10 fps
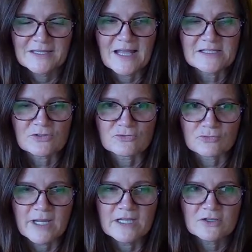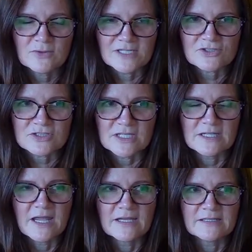That's a great
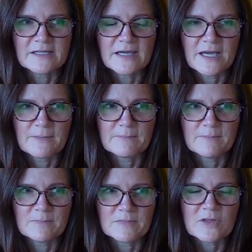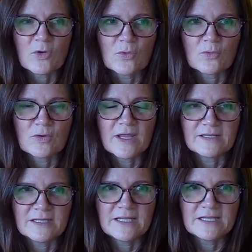question. And so
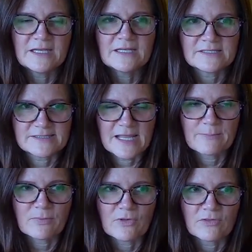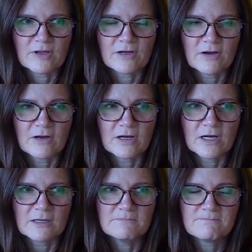in an example, there
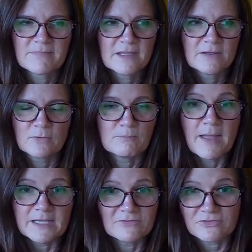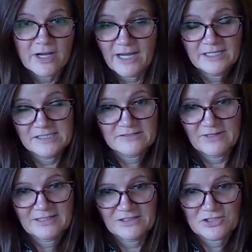are many varieties
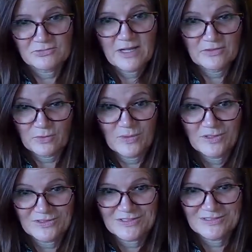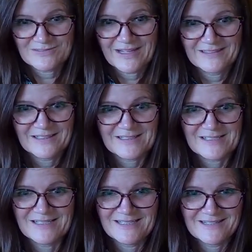of English around the world, right?
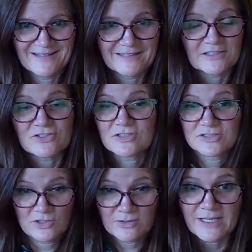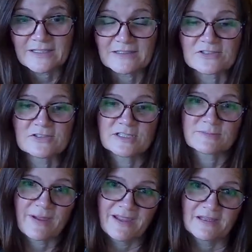There's Indian English, there's your English,
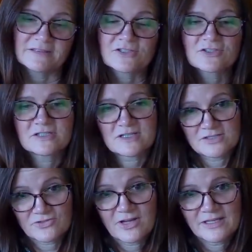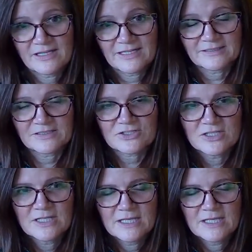there's my English, there's Australian English.